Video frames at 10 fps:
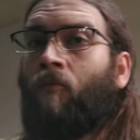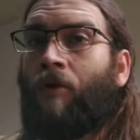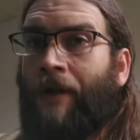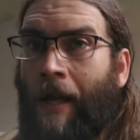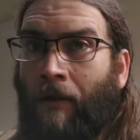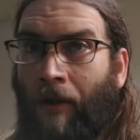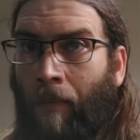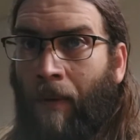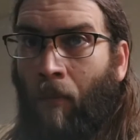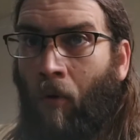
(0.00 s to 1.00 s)
and retain a
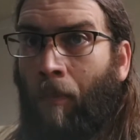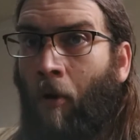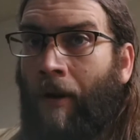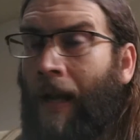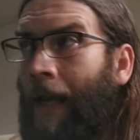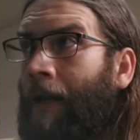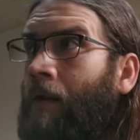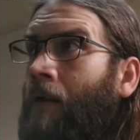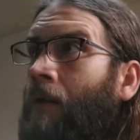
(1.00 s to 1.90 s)
little bit more per day.